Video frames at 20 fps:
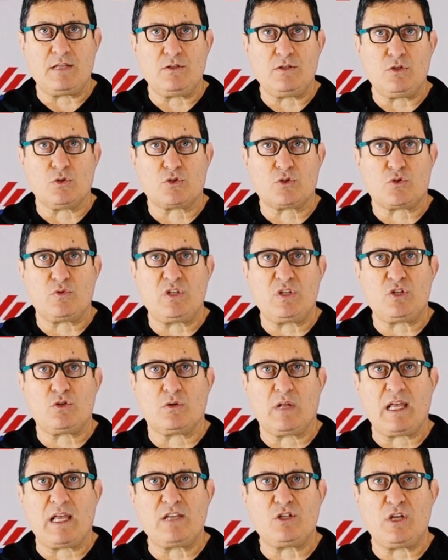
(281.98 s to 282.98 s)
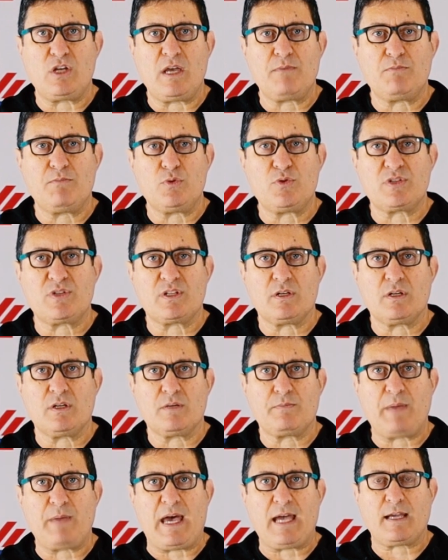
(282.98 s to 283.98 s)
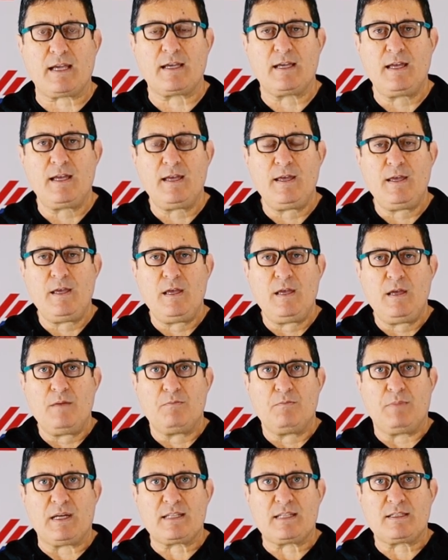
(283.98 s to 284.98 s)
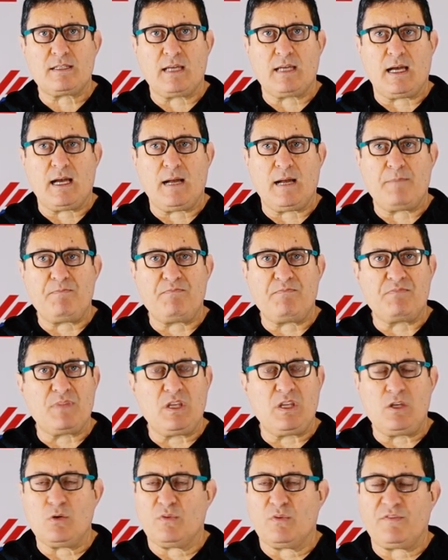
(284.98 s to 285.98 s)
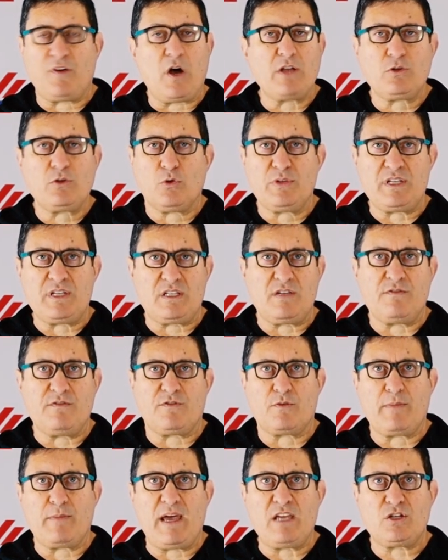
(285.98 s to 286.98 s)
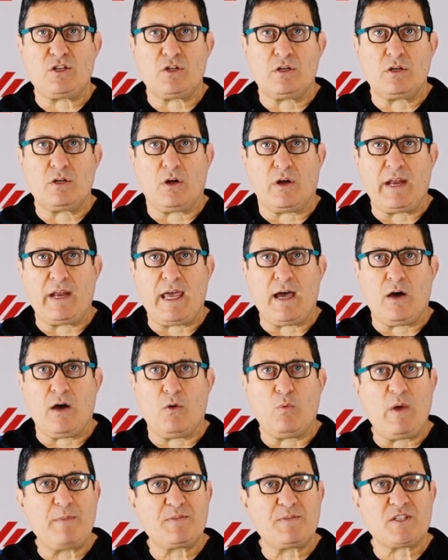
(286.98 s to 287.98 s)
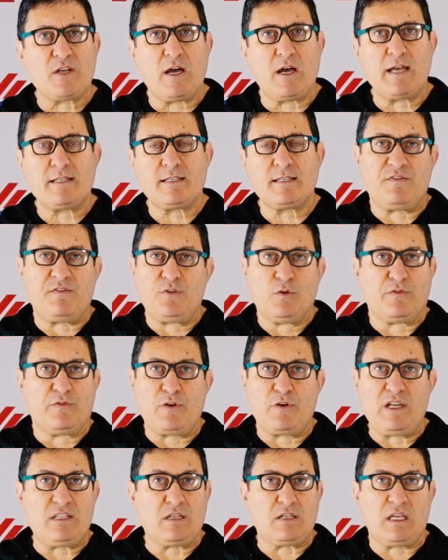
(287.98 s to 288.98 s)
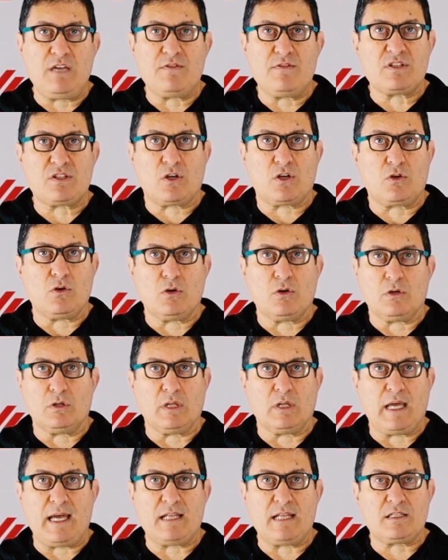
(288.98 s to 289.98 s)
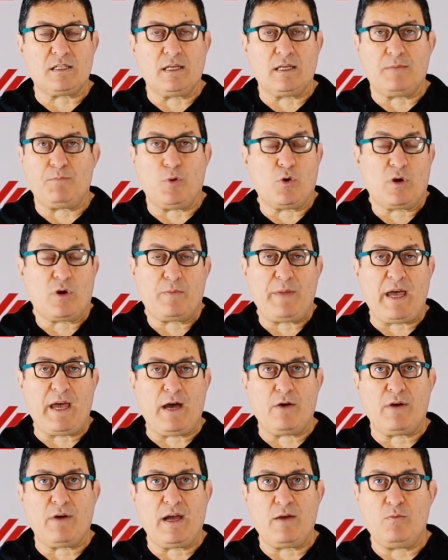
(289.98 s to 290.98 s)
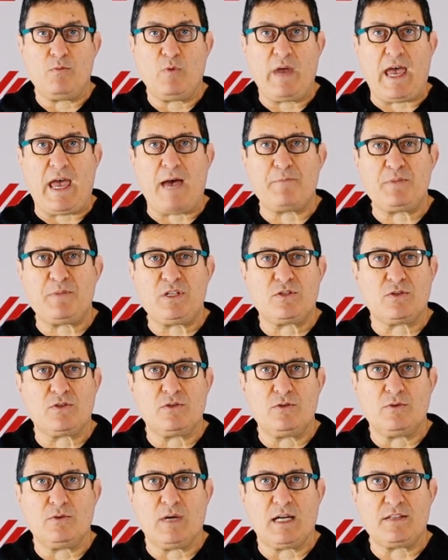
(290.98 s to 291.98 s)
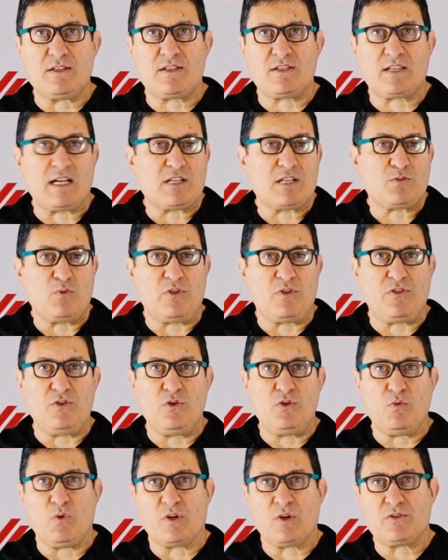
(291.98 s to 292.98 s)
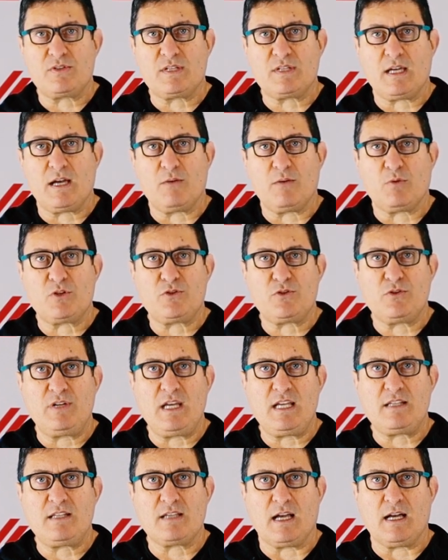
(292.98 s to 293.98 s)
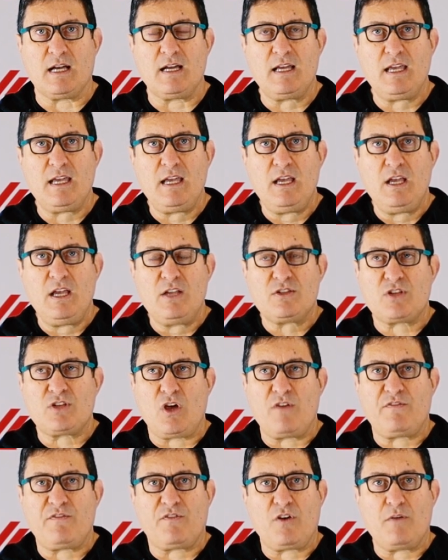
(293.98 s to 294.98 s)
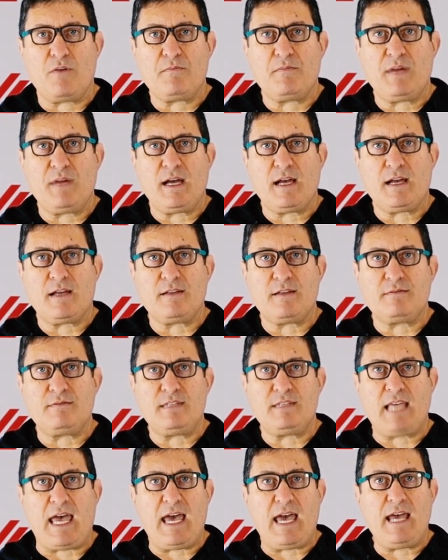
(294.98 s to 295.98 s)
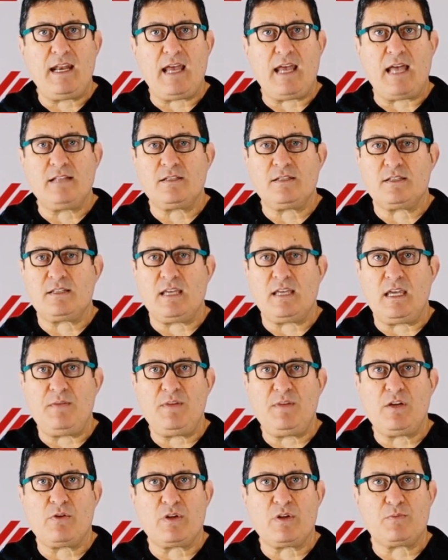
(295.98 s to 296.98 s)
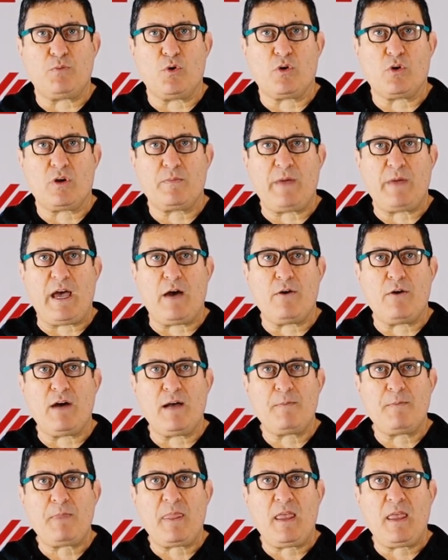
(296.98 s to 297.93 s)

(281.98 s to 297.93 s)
your traditional AGM booster pack. But you'll find all this information on our website. Feel free to give us a call at Porta Power, and we're happy to discuss with you what your needs are. So from Dan and the team here at Porta Power,